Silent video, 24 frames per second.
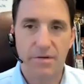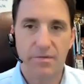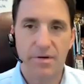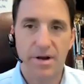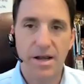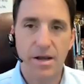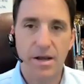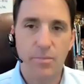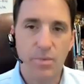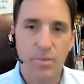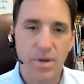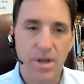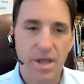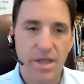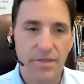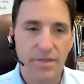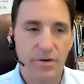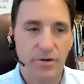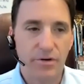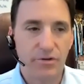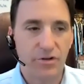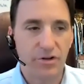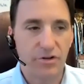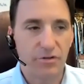right, and
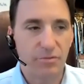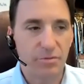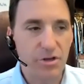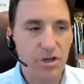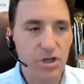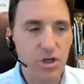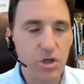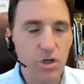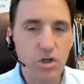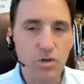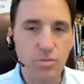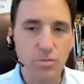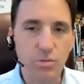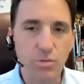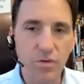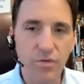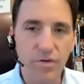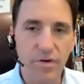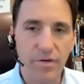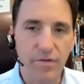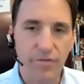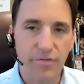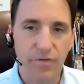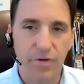there's this huge
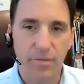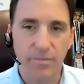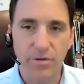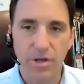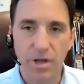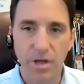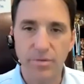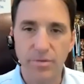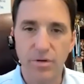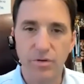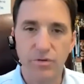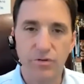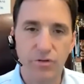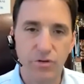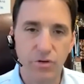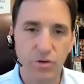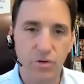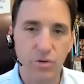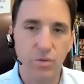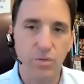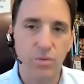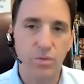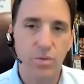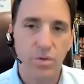movement from
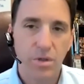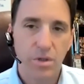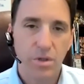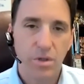W-2